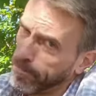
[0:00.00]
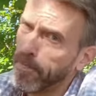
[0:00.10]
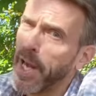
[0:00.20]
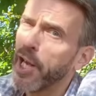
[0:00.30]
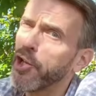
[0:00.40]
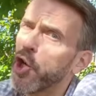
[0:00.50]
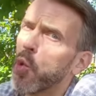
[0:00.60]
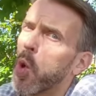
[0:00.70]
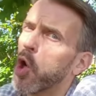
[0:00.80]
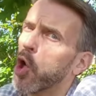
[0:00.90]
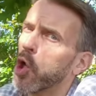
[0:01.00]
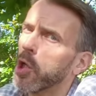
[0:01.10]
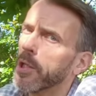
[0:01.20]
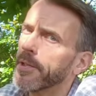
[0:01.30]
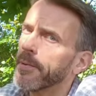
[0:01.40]
made your
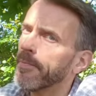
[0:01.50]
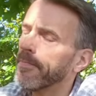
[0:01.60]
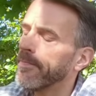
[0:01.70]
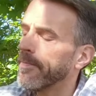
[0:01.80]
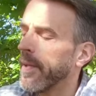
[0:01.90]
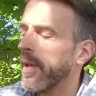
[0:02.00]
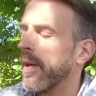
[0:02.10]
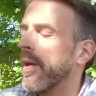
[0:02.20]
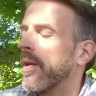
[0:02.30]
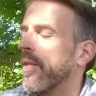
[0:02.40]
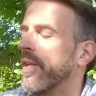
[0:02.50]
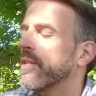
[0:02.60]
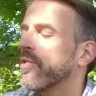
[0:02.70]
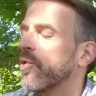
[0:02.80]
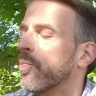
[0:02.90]
world.
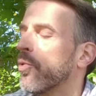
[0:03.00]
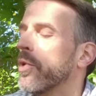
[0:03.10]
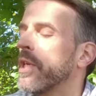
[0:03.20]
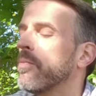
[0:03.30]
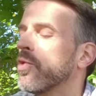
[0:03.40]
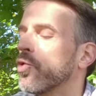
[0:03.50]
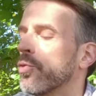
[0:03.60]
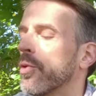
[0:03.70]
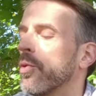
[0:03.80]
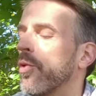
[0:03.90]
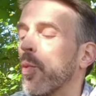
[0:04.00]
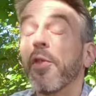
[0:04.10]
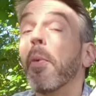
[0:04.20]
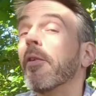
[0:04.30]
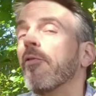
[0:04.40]
This supreme truth,
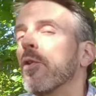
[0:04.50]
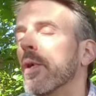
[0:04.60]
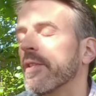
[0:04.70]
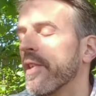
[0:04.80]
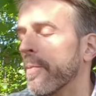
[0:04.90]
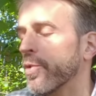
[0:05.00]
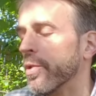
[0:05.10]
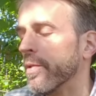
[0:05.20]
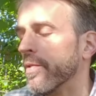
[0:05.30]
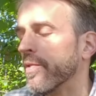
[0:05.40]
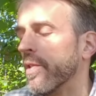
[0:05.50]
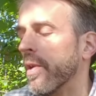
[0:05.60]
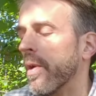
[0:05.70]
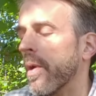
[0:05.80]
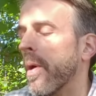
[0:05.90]
with but few exceptions,
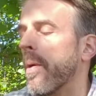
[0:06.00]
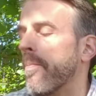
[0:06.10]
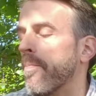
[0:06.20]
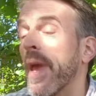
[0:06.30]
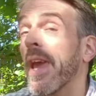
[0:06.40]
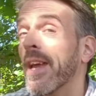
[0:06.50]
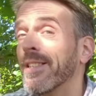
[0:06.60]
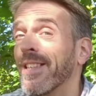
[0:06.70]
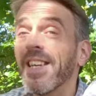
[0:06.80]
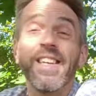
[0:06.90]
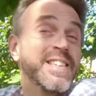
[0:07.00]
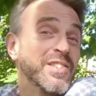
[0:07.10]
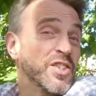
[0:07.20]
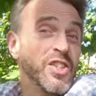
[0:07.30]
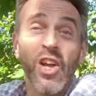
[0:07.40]
man
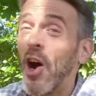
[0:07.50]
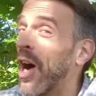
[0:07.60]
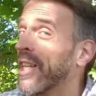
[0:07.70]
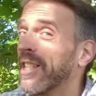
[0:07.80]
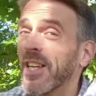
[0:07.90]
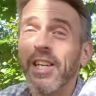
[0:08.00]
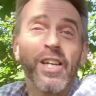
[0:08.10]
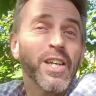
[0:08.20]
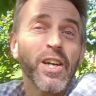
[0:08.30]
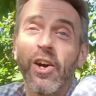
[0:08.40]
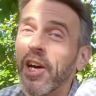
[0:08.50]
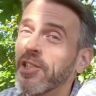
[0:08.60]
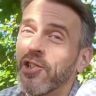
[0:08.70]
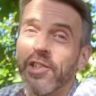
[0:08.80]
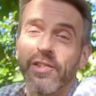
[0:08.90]
is not
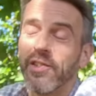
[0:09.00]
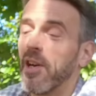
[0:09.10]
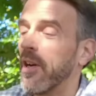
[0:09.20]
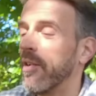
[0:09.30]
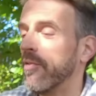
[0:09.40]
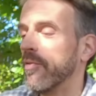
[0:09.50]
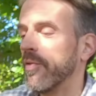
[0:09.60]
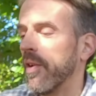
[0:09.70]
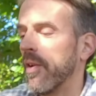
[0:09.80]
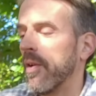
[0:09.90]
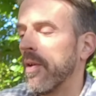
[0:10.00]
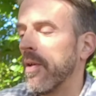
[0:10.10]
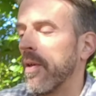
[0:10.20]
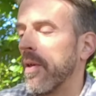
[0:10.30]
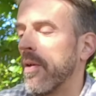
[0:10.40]
conscious of.
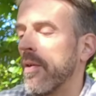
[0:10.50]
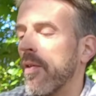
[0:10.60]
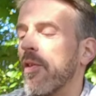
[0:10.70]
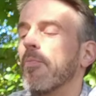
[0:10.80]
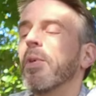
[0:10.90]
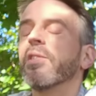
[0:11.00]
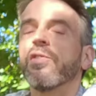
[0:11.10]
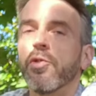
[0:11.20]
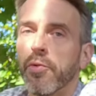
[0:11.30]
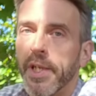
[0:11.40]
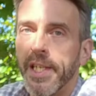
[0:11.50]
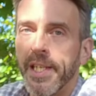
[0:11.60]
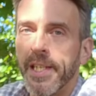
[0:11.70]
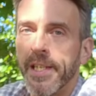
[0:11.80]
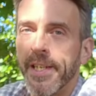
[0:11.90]
The
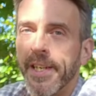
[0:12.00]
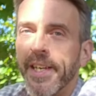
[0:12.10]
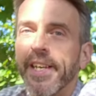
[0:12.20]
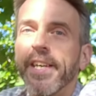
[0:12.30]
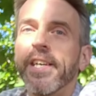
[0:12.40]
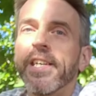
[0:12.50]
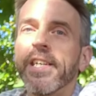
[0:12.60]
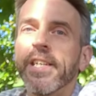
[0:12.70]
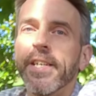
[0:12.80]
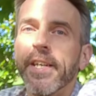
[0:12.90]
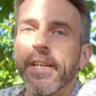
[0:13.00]
mystery hid